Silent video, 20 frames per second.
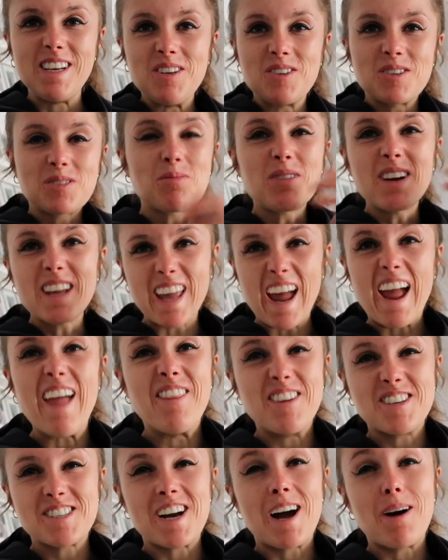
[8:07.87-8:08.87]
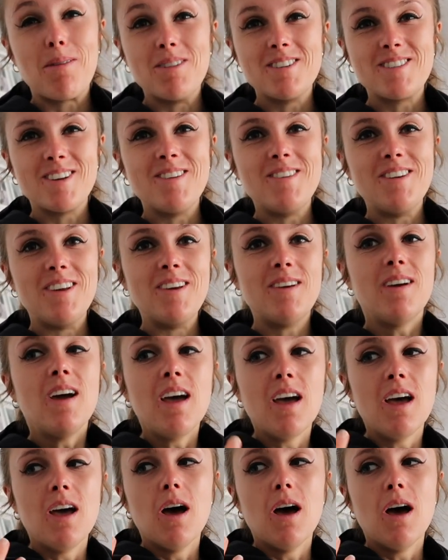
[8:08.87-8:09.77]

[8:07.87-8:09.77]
and you just want to get in the shower, don't you?